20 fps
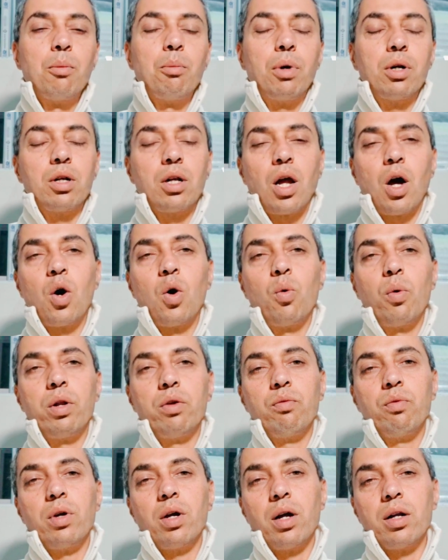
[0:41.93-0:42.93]
But now,
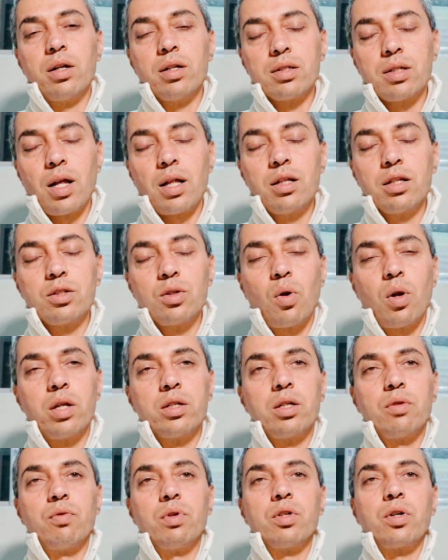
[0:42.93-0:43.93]
when we understand this
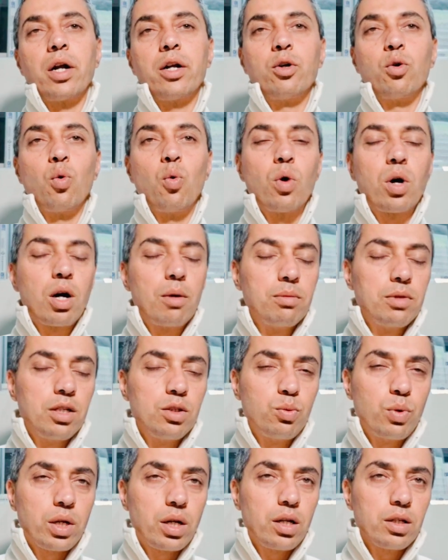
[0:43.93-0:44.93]
knowledge and we try to overcome
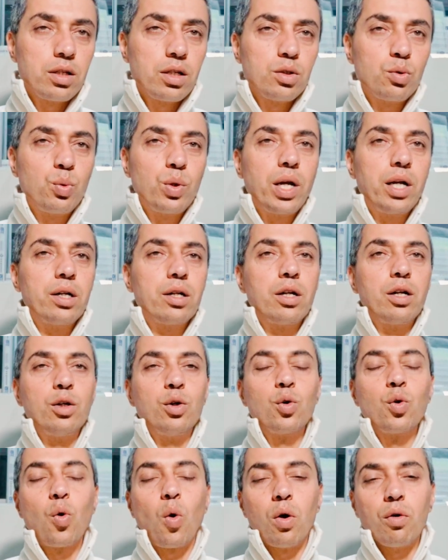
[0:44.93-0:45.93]
these weaknesses, we enter
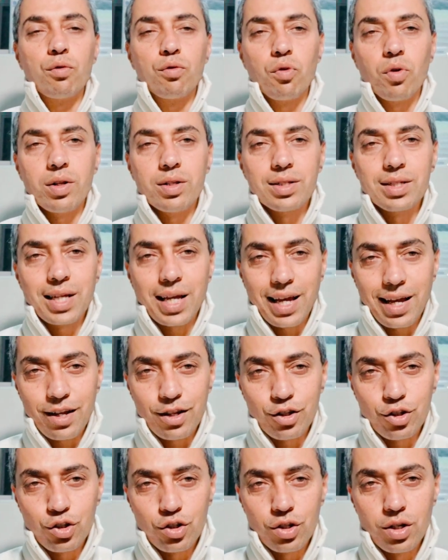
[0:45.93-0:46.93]
into confluence
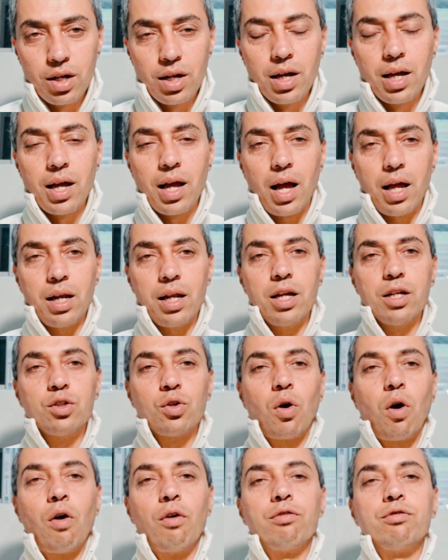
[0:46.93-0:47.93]
age, an age
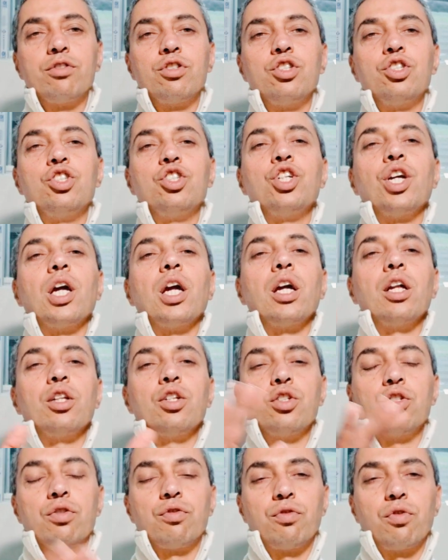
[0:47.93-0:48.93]
of
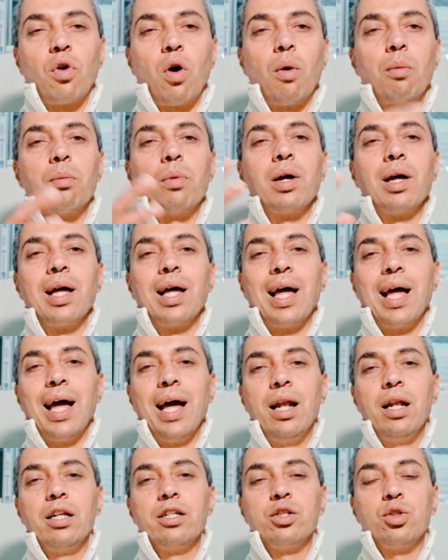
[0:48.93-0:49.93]
change from
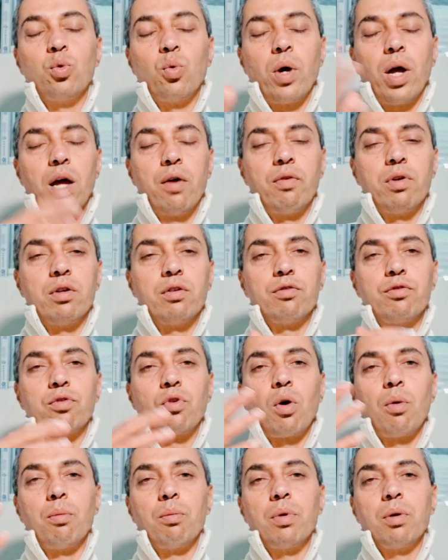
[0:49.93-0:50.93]
hell to heaven,
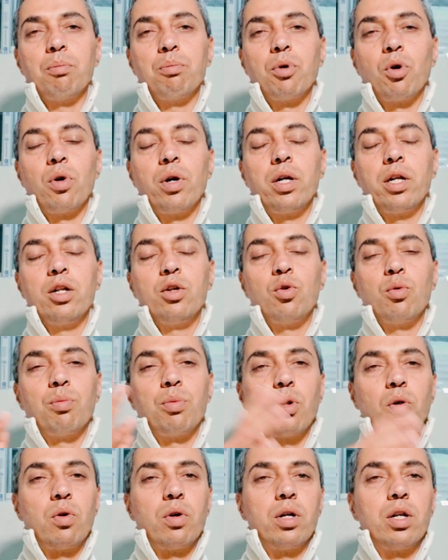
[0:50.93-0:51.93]
from impurity to
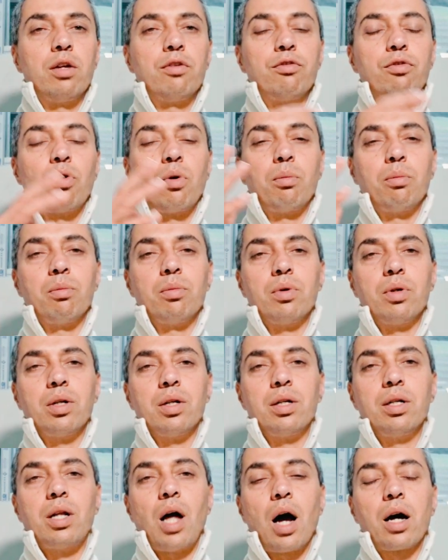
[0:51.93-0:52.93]
purity, from
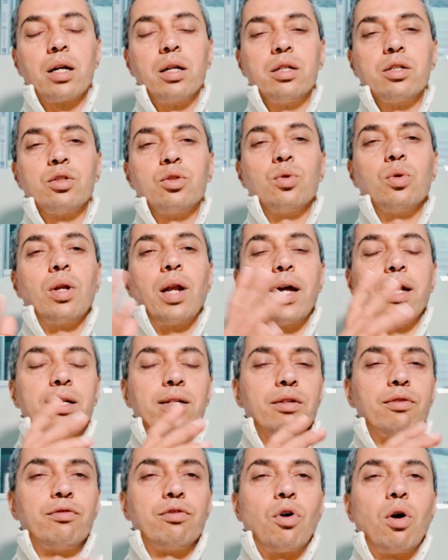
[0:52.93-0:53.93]
darkness to
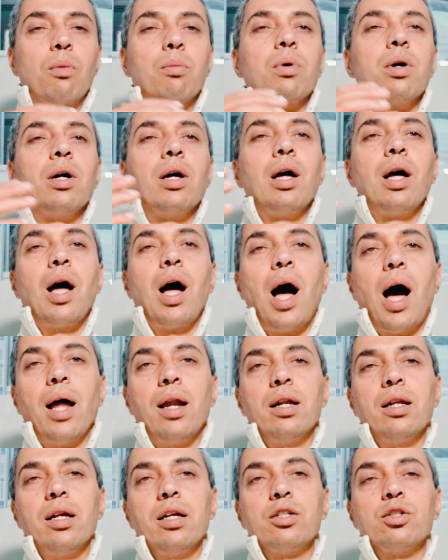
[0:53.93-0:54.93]
light, from
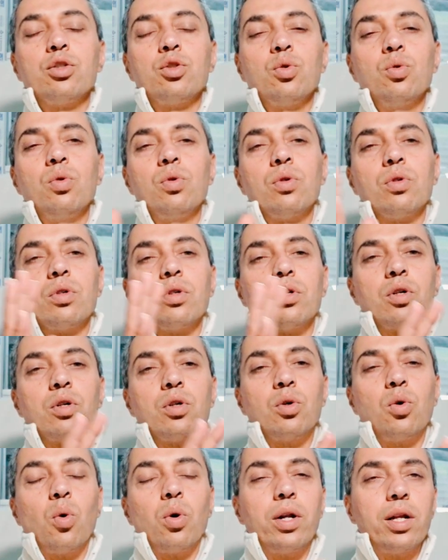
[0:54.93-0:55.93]
iron age to
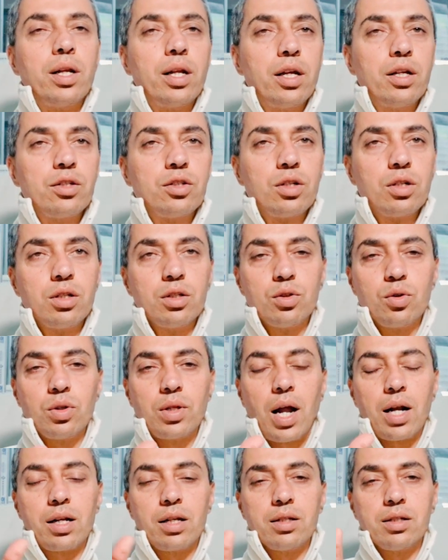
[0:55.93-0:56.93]
golden age. So
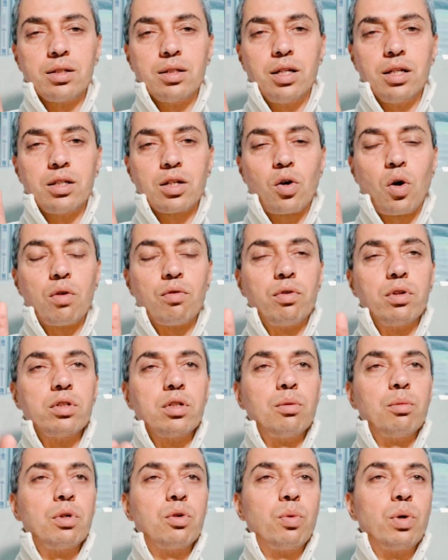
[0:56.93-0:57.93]
that is a confluence
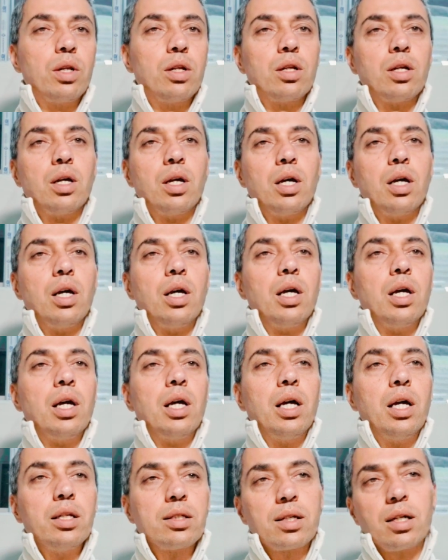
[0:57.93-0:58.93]
in between.
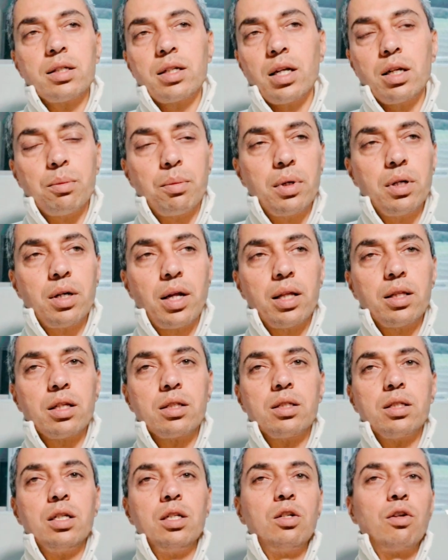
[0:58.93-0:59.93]
Is contentment, and the
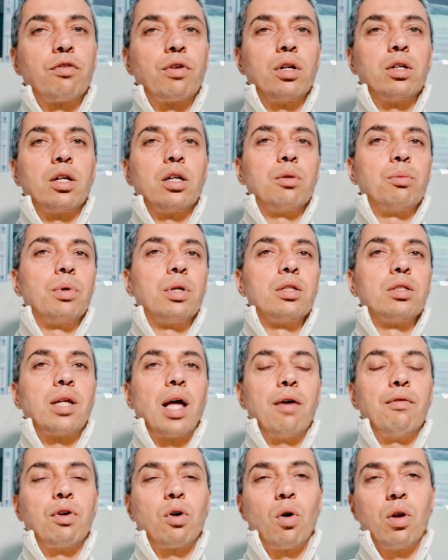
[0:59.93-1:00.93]
seed of contentment is
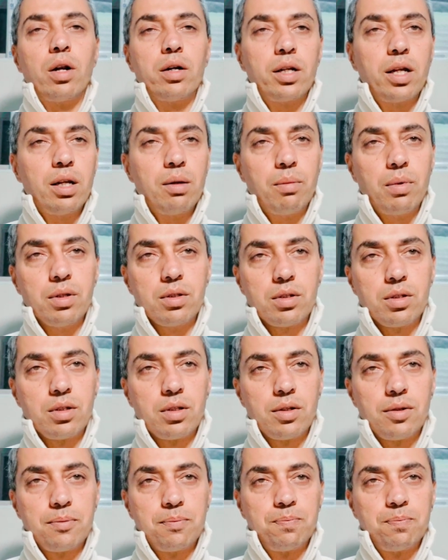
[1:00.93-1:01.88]
having all attainments.